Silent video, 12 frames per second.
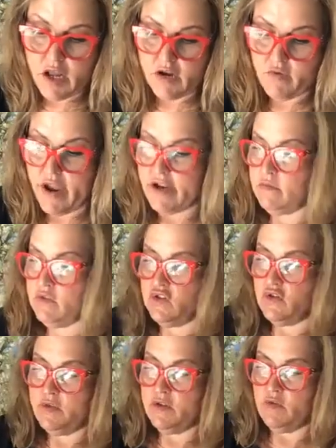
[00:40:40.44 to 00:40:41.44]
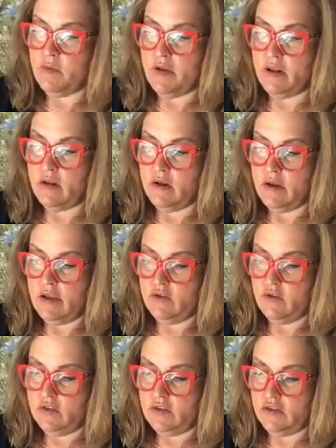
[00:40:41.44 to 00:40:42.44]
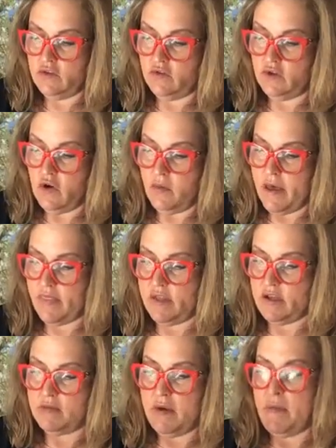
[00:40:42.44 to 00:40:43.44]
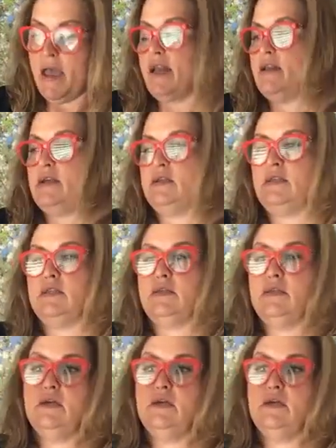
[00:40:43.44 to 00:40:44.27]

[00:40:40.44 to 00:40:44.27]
random strips of ribbon. As you can see, there's no method to my madness.